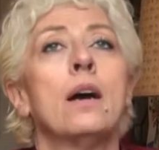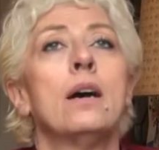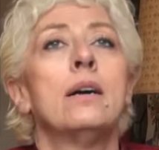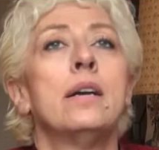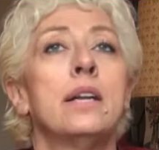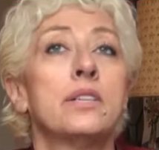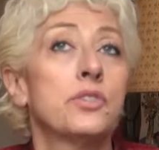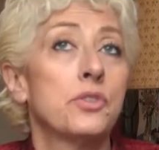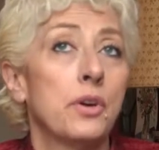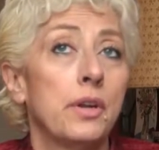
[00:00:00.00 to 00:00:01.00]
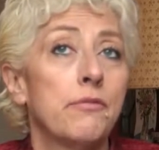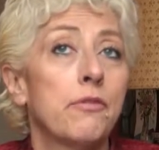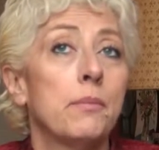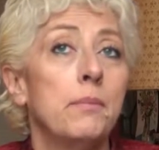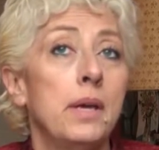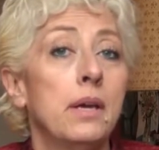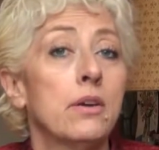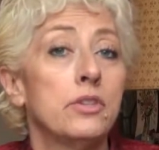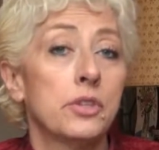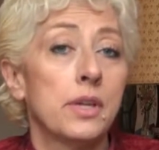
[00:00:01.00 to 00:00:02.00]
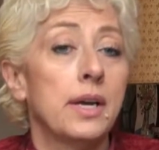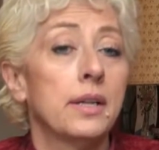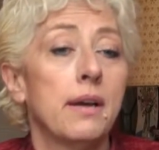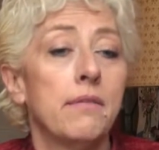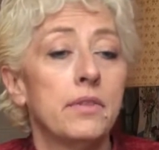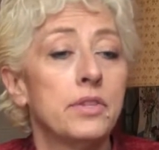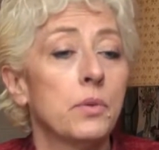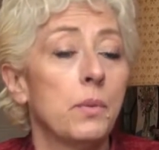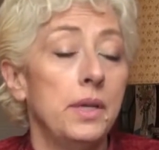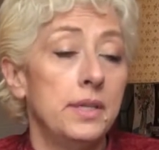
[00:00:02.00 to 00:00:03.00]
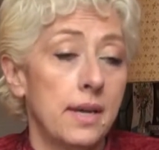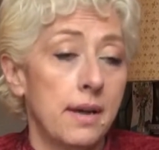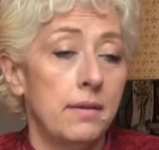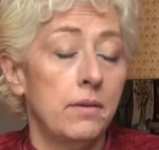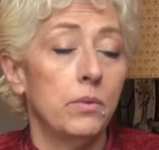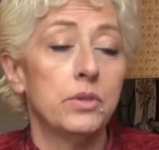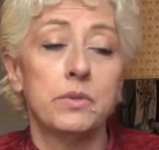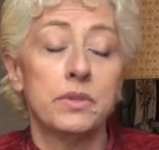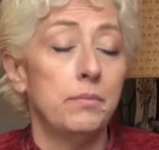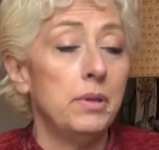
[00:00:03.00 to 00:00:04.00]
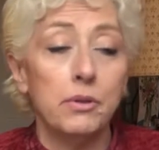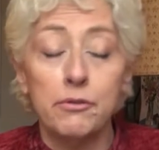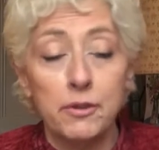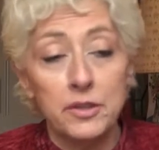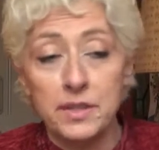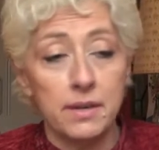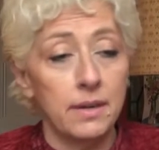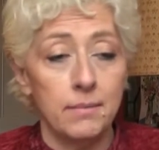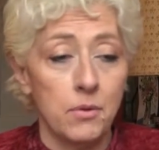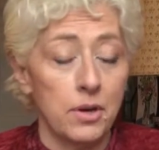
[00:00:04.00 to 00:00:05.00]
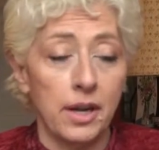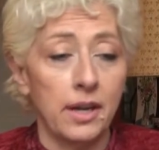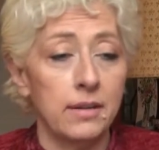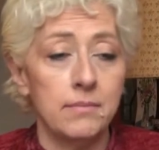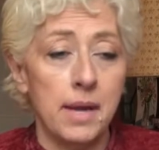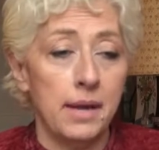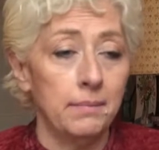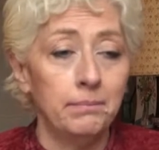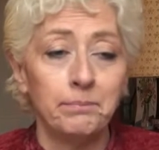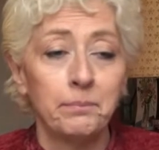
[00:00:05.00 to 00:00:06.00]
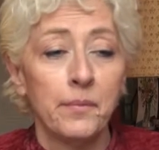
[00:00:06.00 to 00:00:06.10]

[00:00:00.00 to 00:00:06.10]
And it started for me on July 11th, 2010, which was a beautiful Sunday morning in Maine.